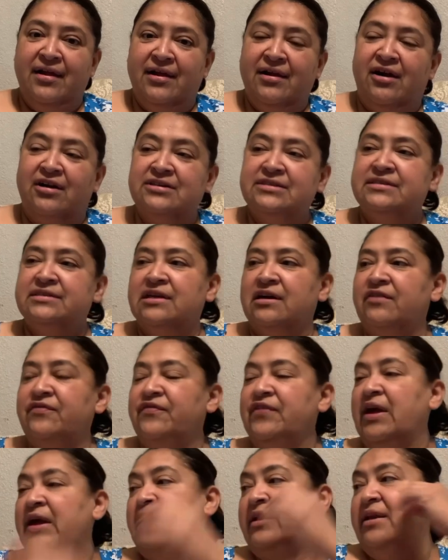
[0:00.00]

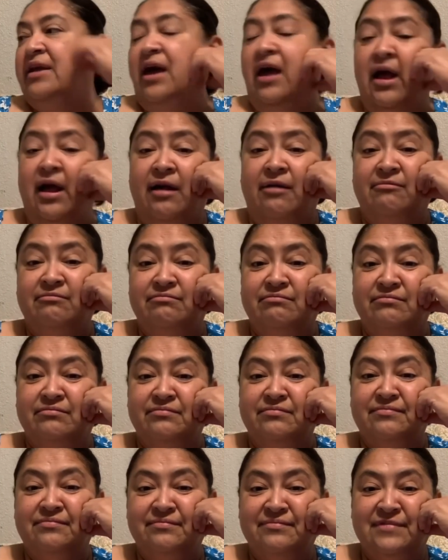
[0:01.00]
And
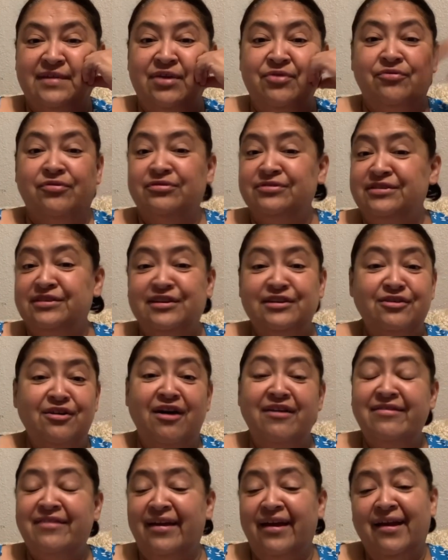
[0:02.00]
we'll see you
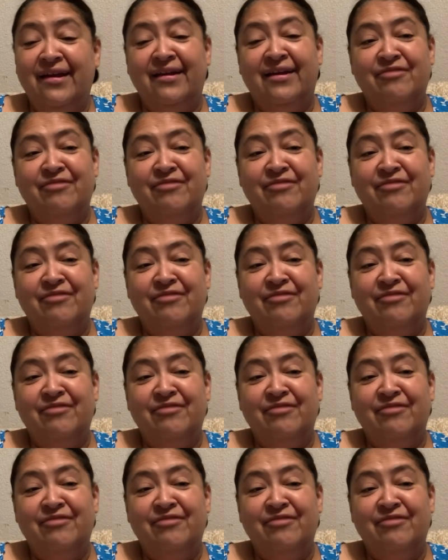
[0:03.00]
all then.